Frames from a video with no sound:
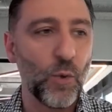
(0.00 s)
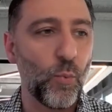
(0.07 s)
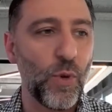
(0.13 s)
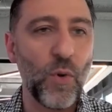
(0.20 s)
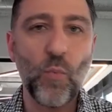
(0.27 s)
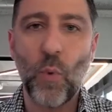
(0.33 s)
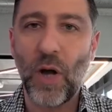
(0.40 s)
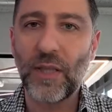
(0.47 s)

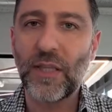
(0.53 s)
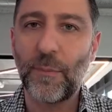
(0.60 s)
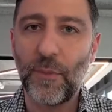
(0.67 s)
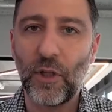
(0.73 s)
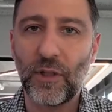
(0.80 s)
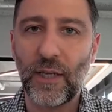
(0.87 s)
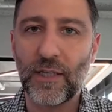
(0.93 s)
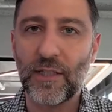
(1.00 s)
We want the
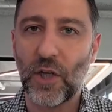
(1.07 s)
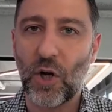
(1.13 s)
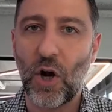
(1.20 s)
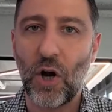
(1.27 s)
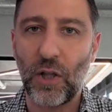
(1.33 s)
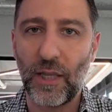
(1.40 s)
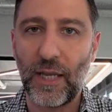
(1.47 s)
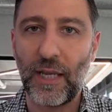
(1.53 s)
buildings to
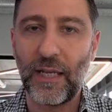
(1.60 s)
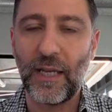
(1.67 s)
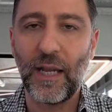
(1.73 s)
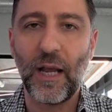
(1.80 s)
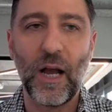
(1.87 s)
call in.